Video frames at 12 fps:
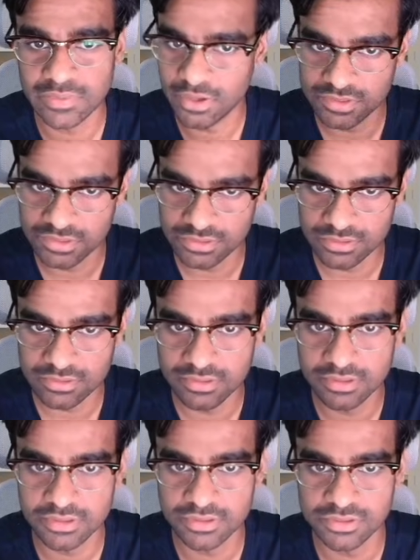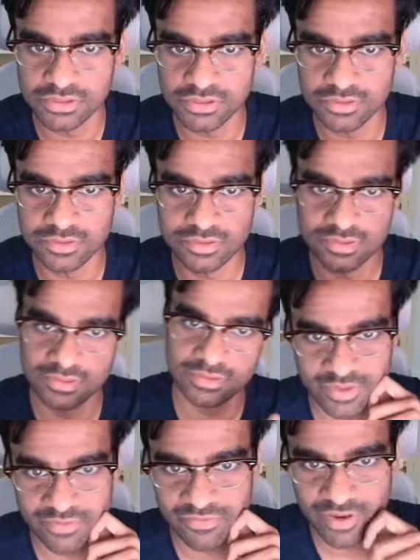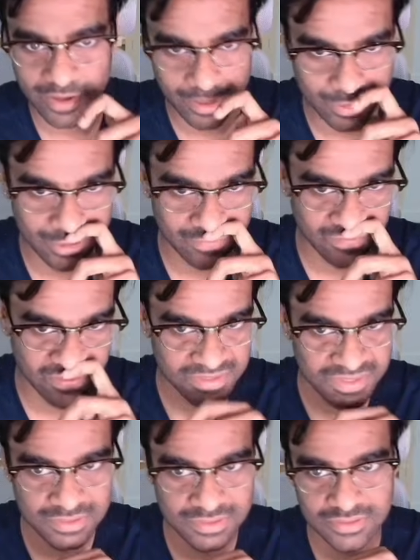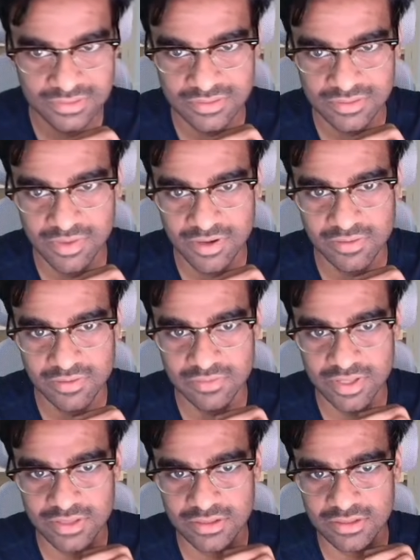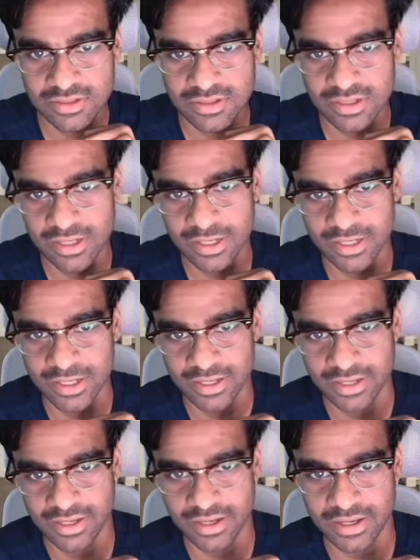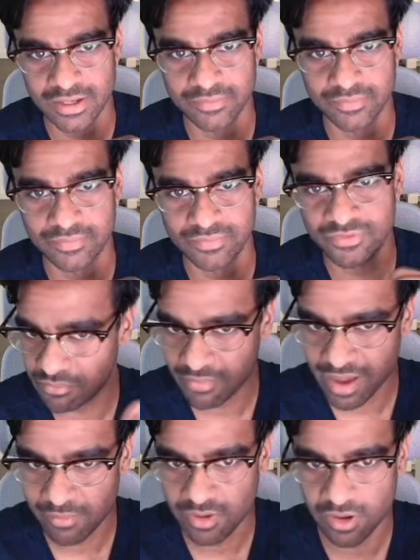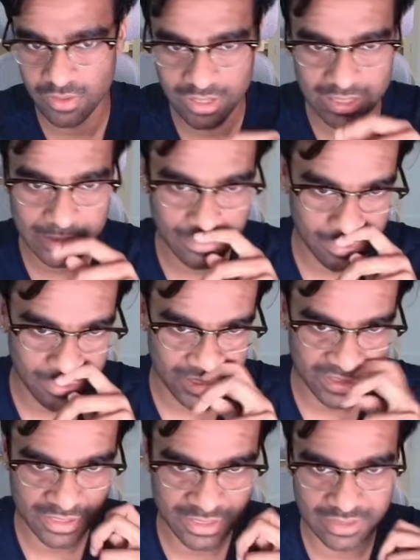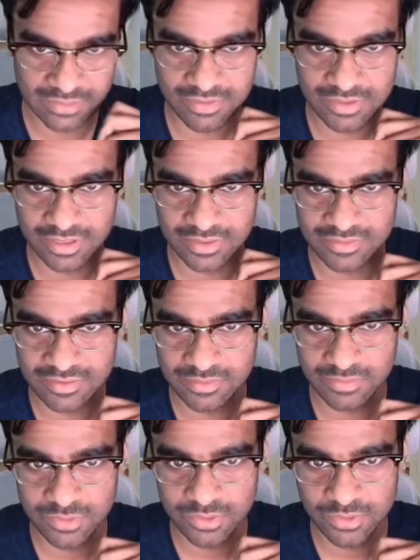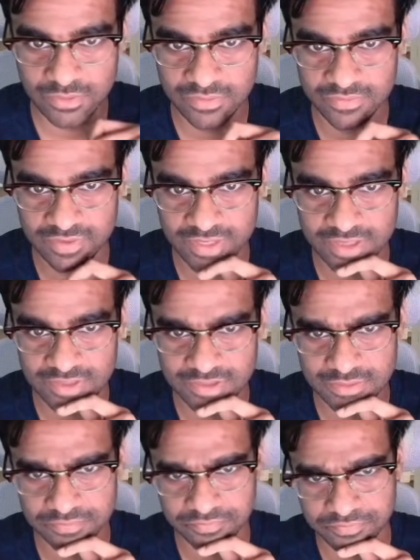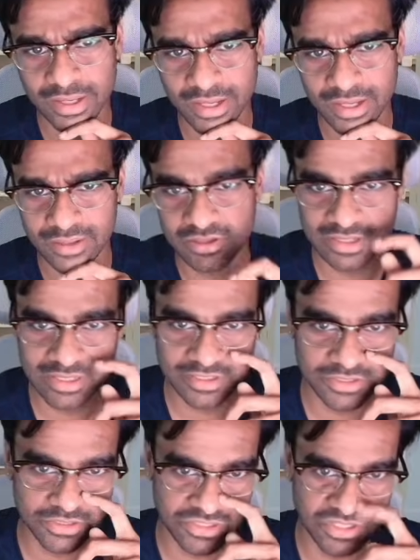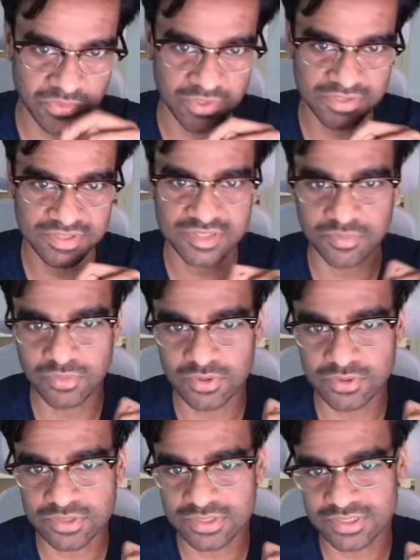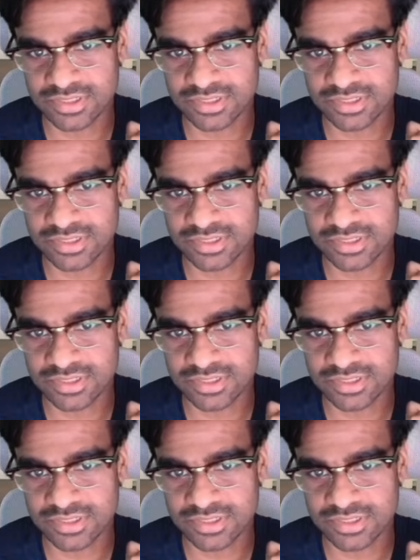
to use a finite difference numerical method, matplotlib to keep things simple for this. Conditions do you want to support?